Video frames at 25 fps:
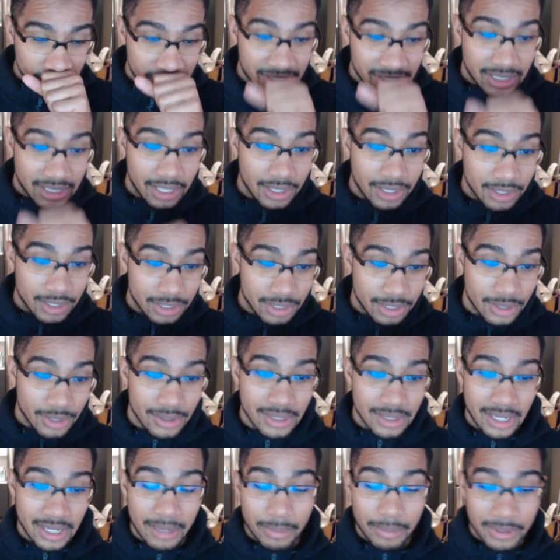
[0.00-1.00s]
there it
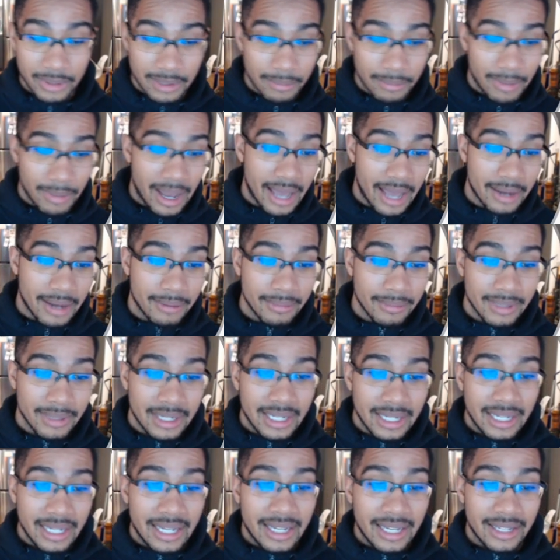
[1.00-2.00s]
shows up at the bottom.
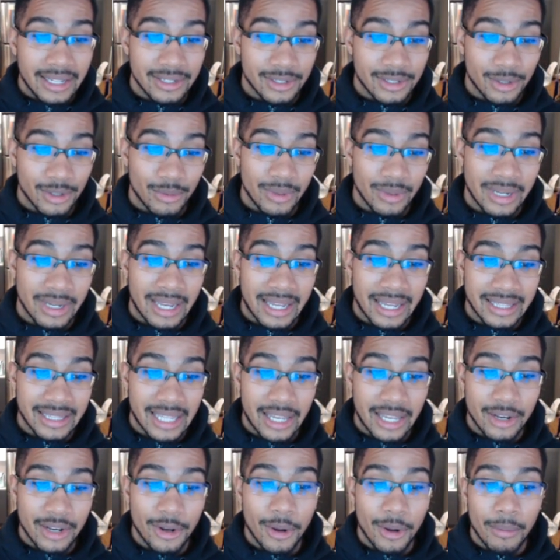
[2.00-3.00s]
And so we got
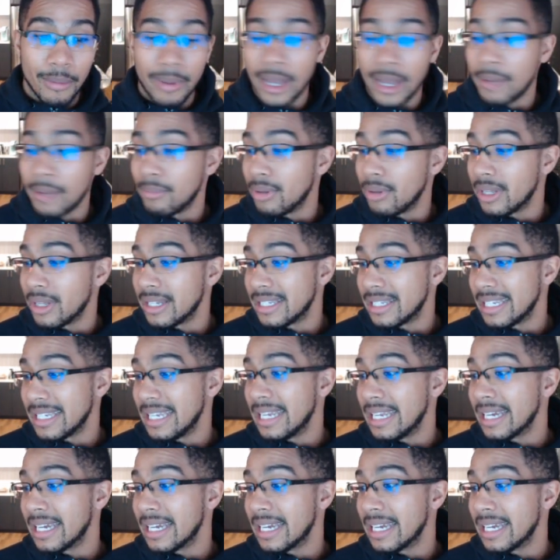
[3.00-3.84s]
that Notepad Plus